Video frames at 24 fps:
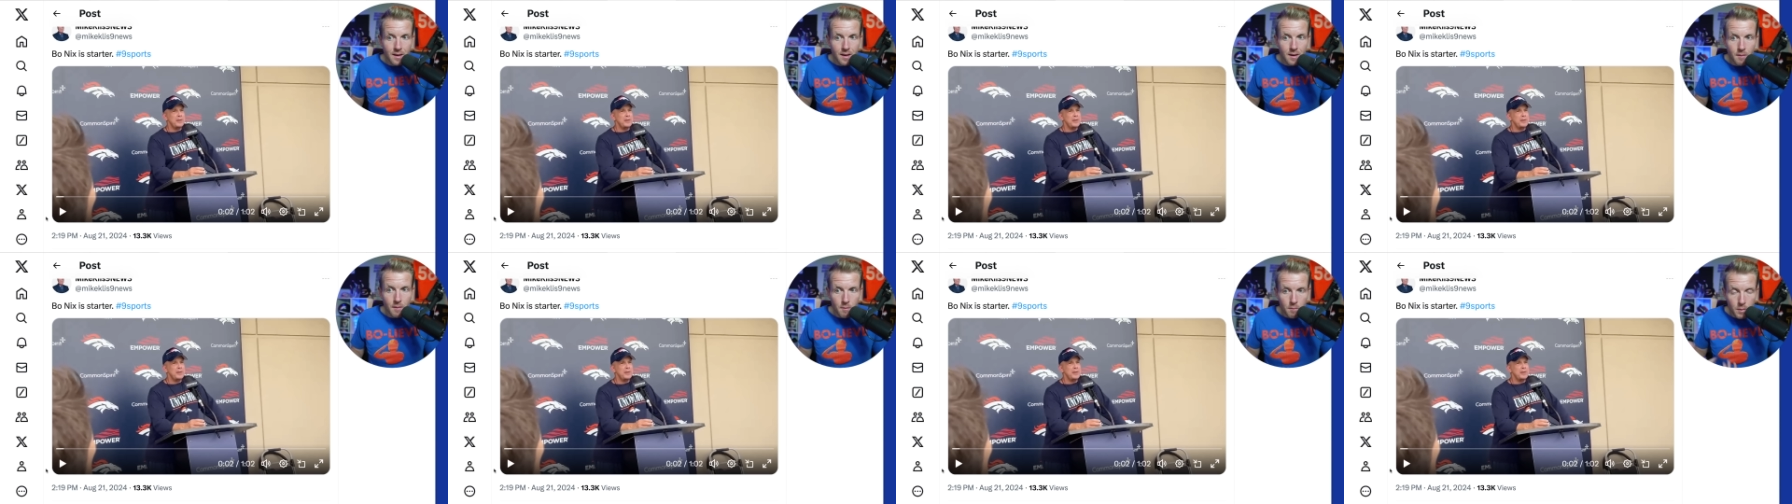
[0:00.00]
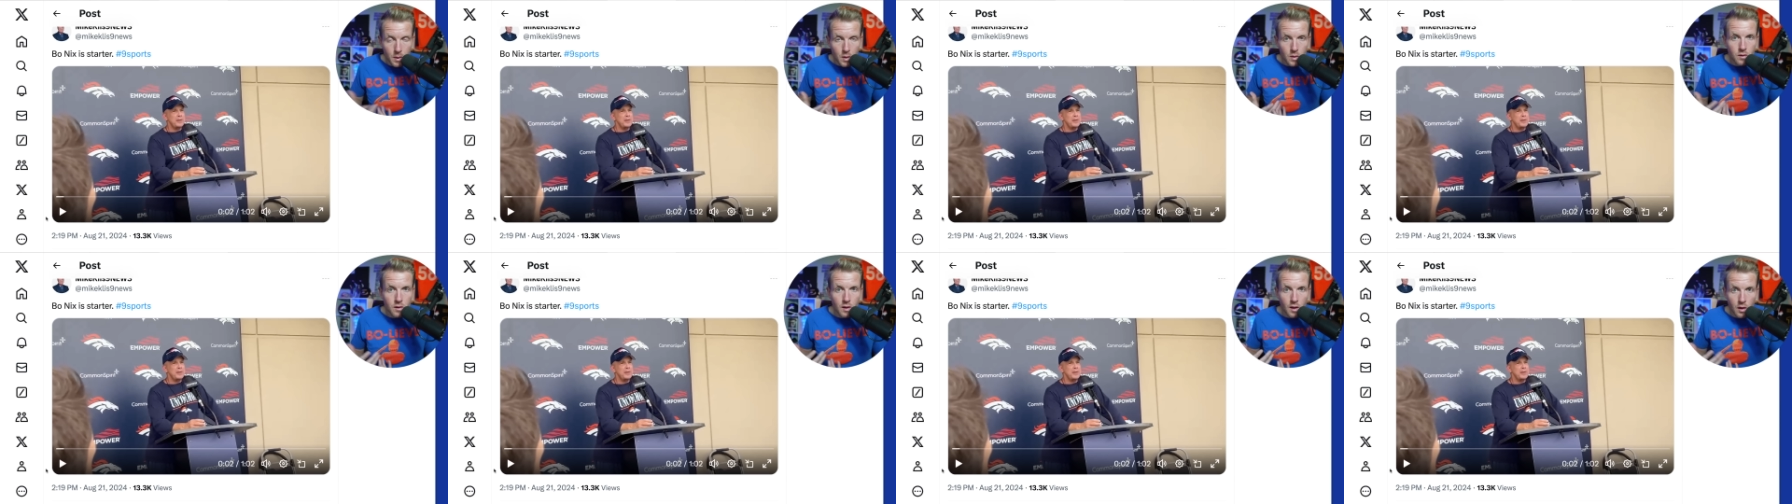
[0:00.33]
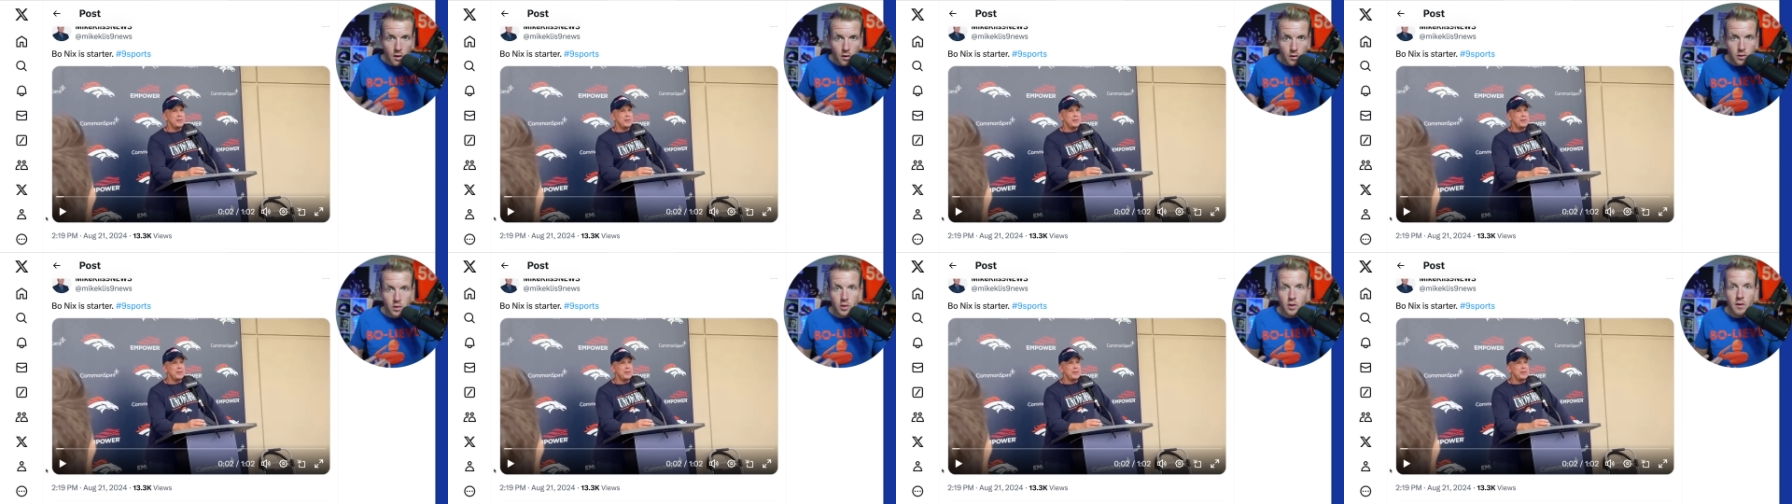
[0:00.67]
it built the
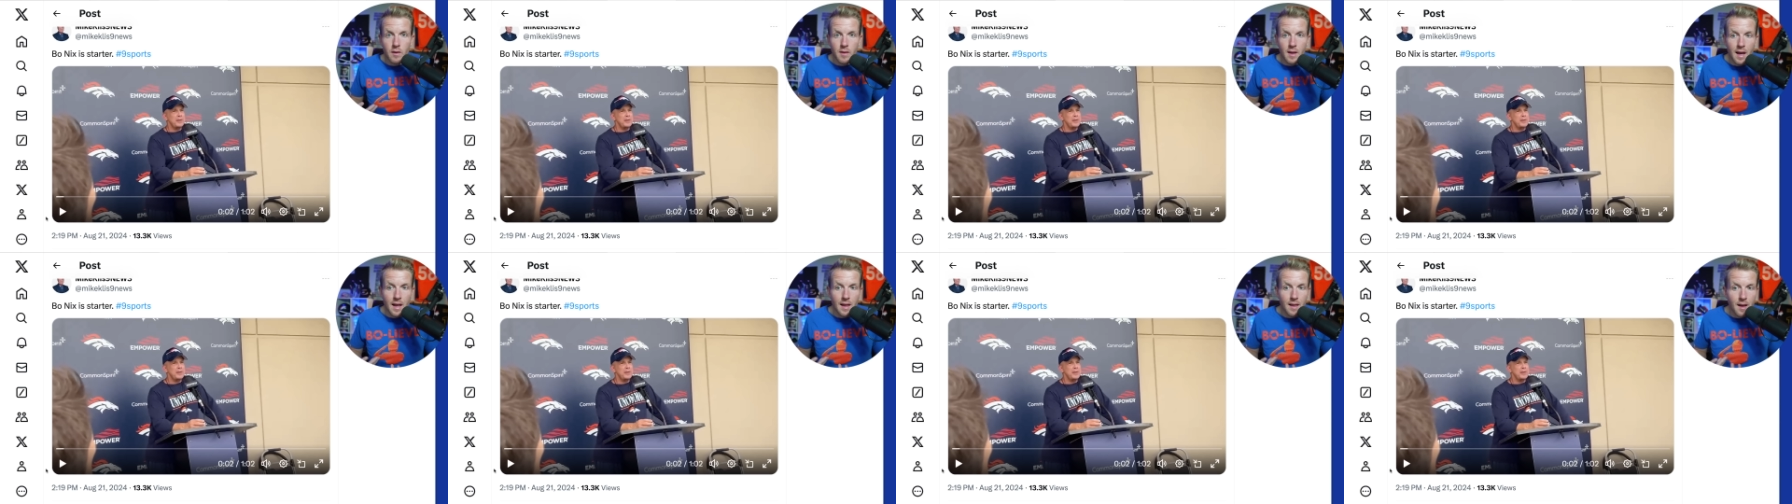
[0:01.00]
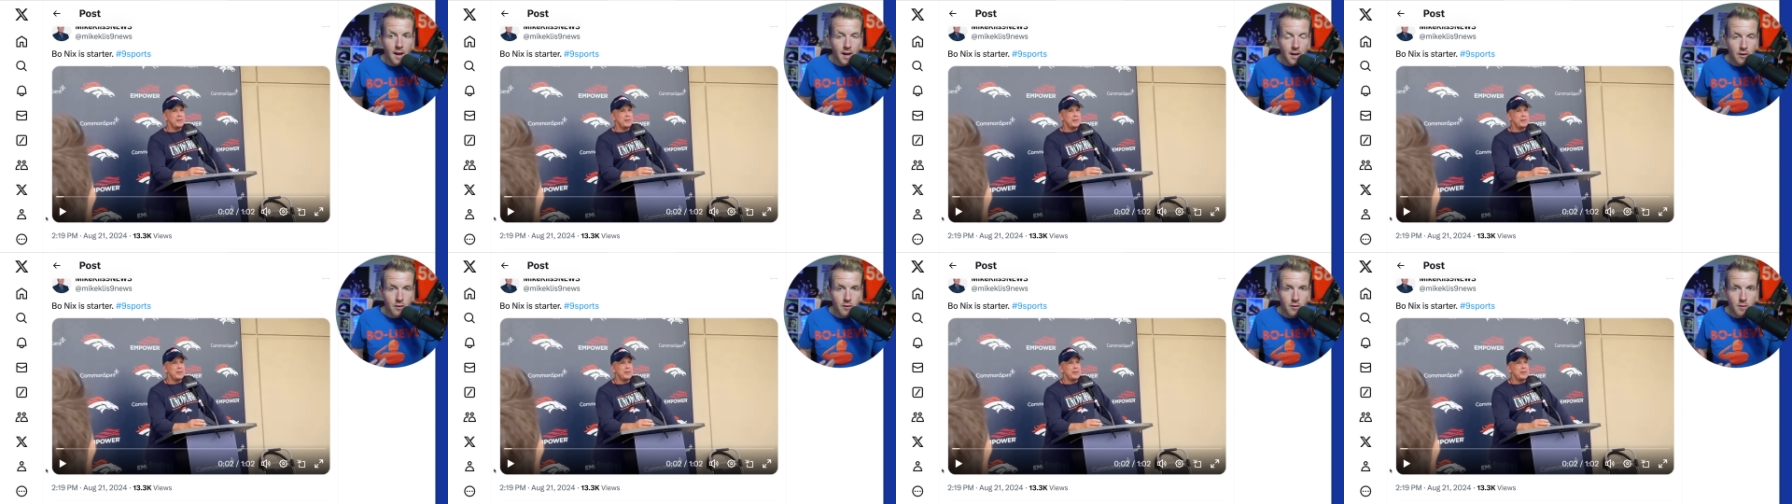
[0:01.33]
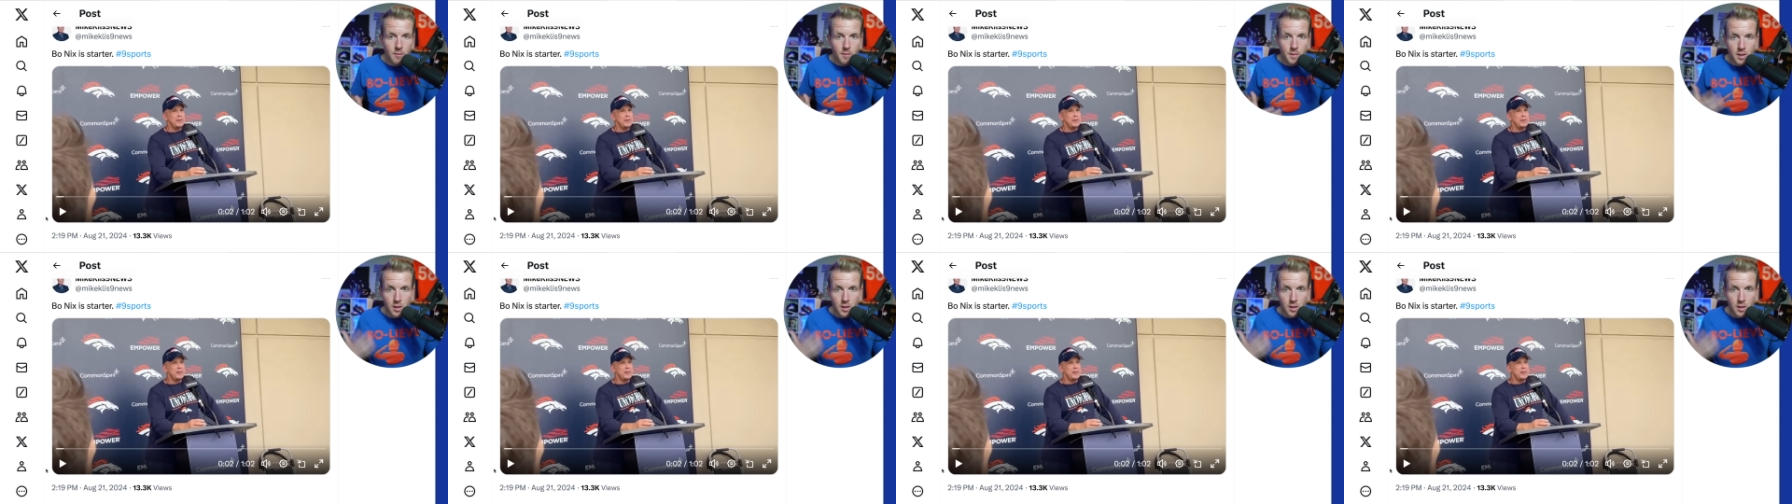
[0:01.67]
culture of that locker room.